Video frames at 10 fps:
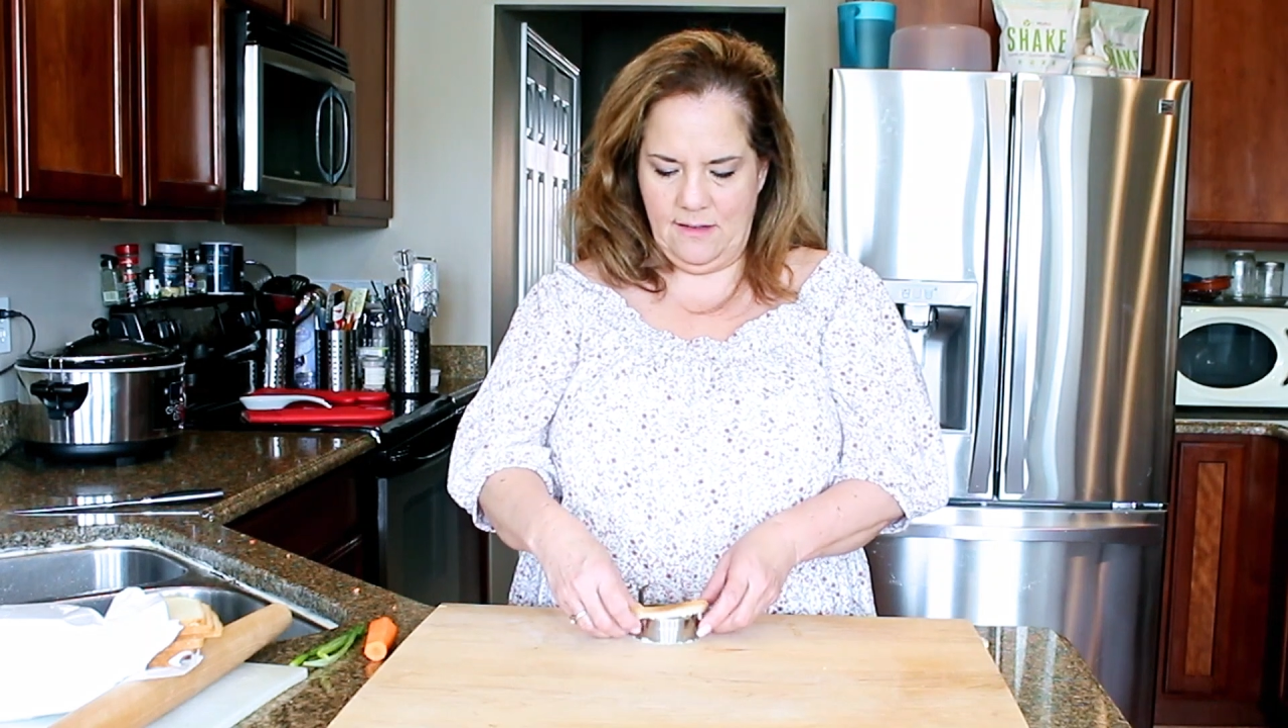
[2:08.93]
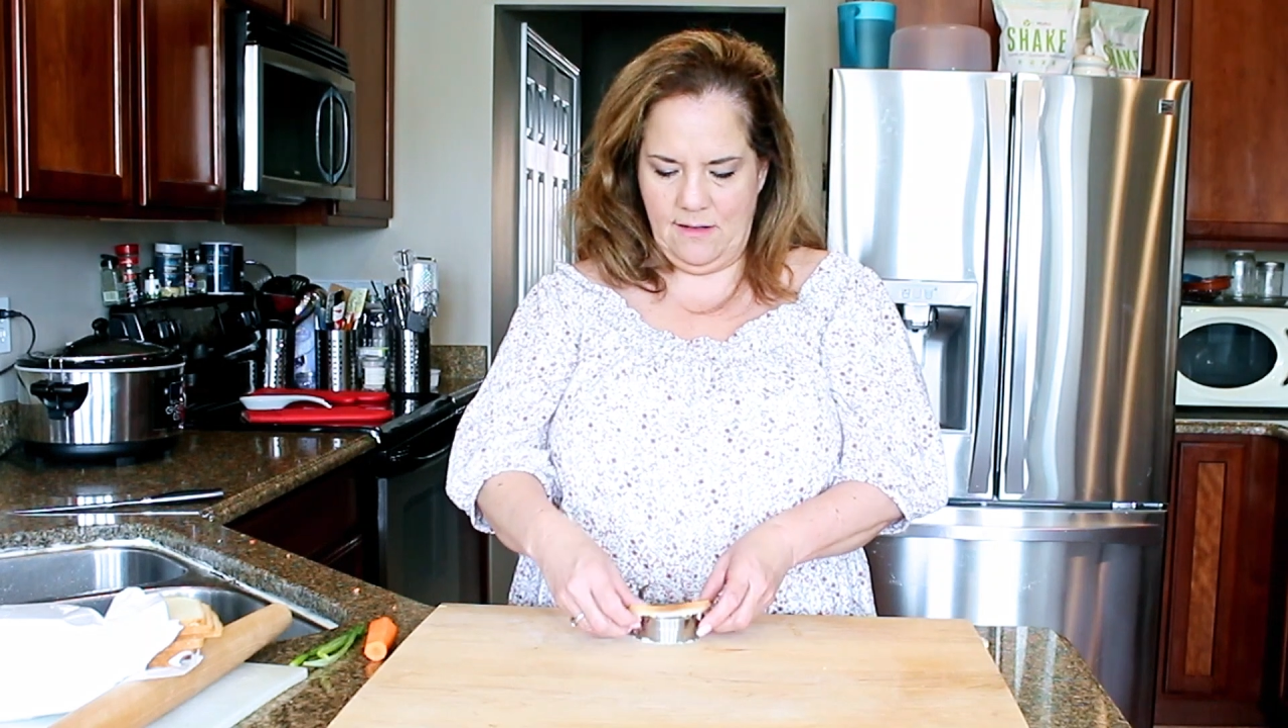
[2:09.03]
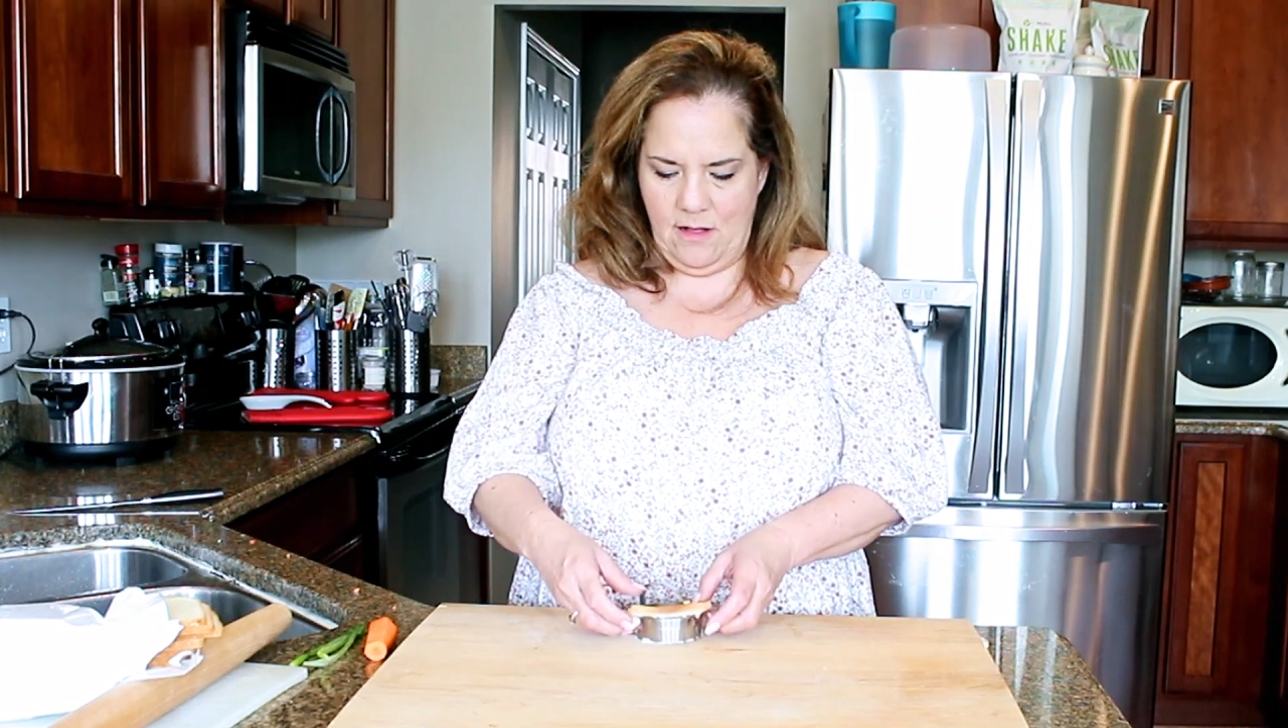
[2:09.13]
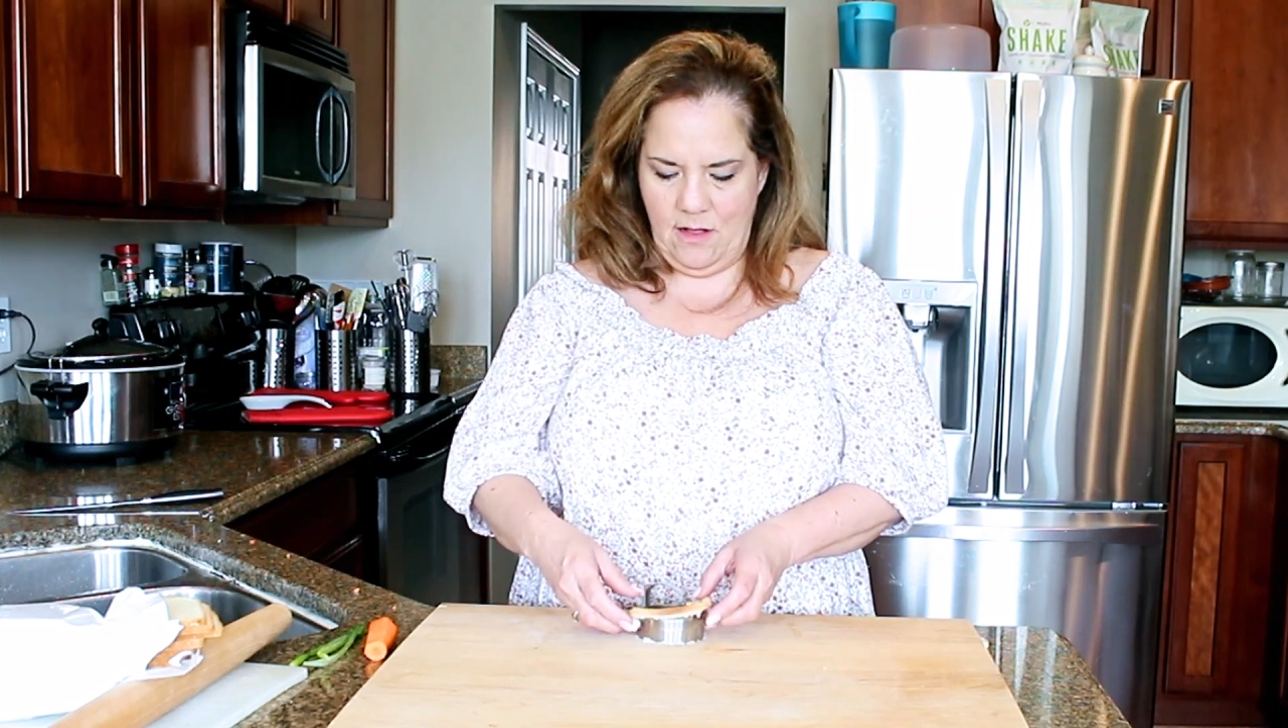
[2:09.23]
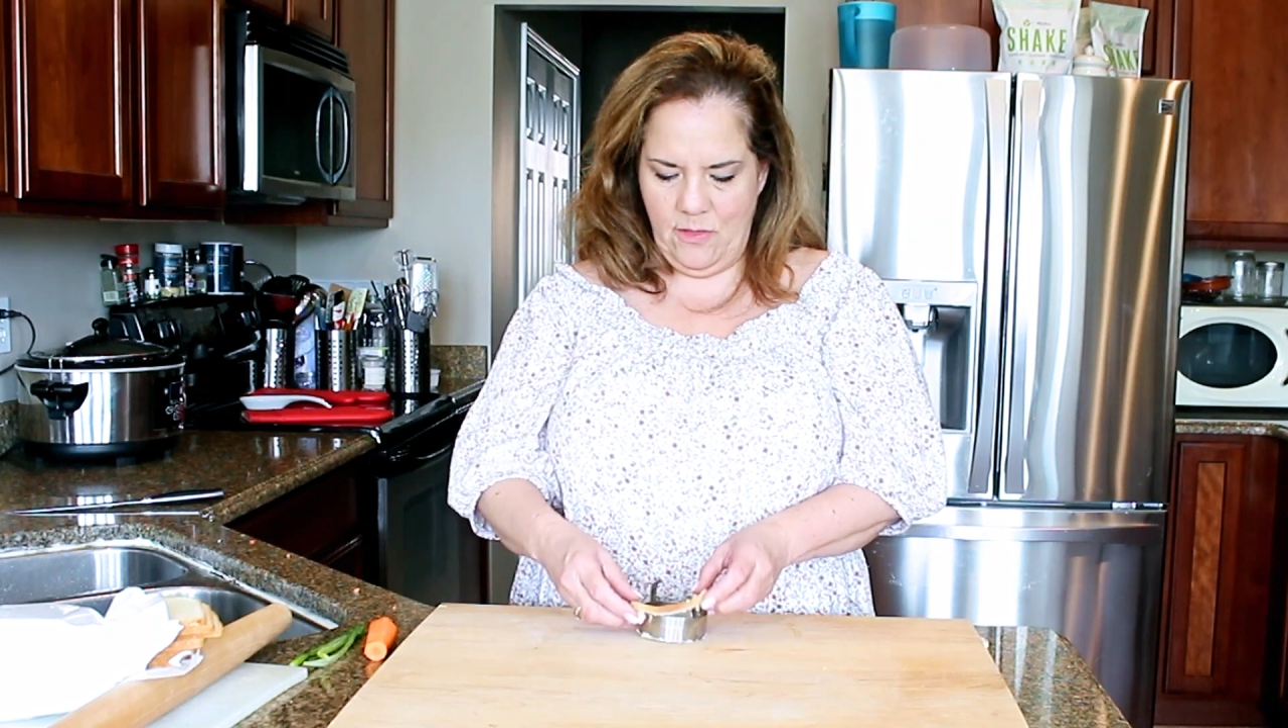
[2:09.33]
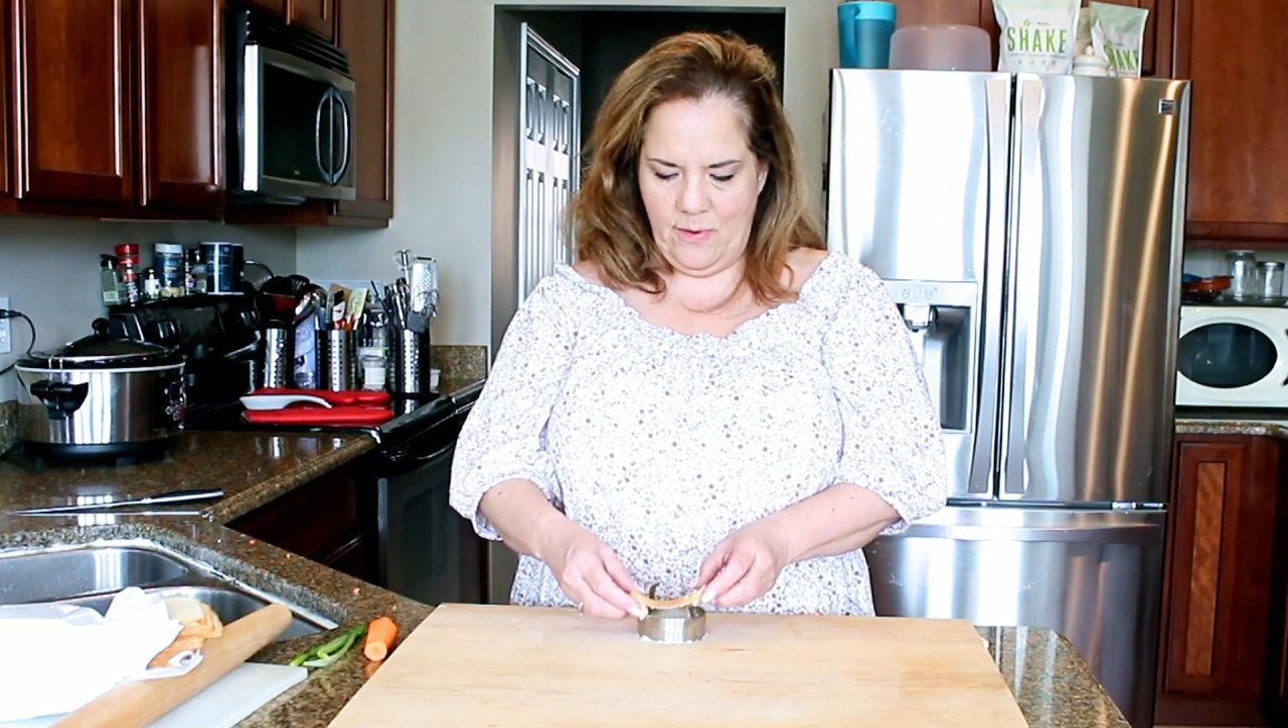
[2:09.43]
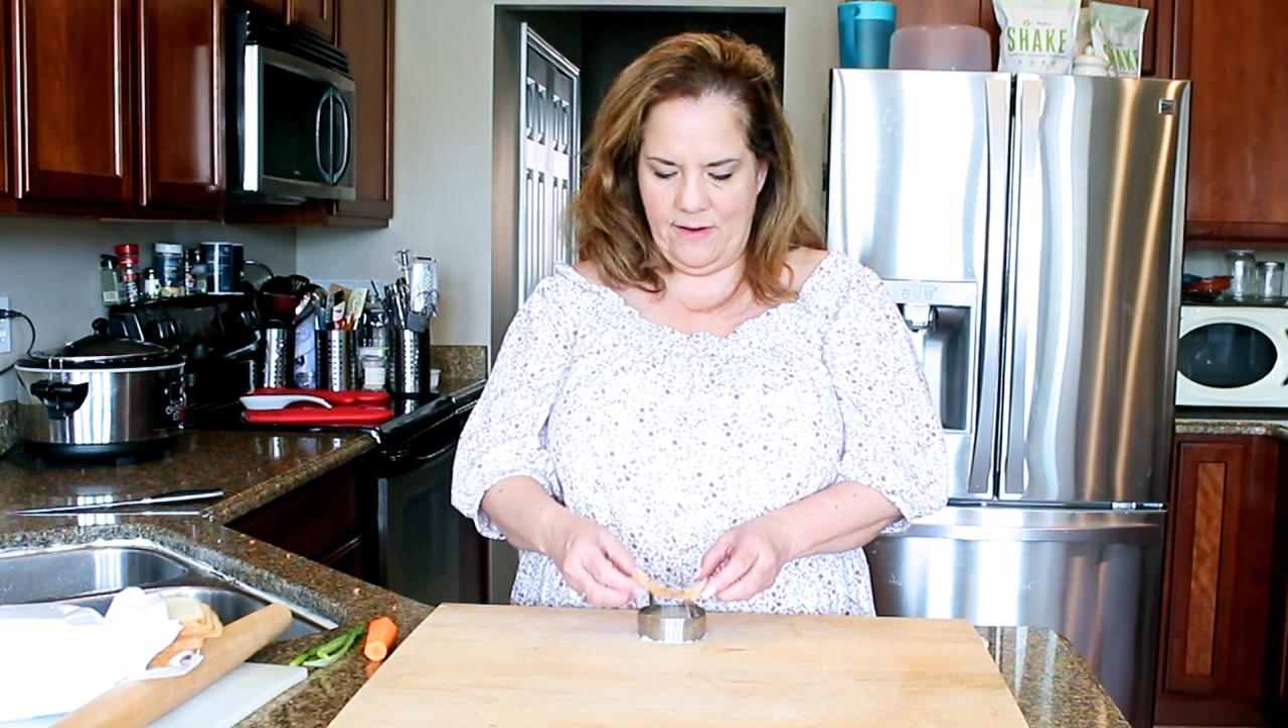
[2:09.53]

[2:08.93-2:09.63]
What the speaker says: all the way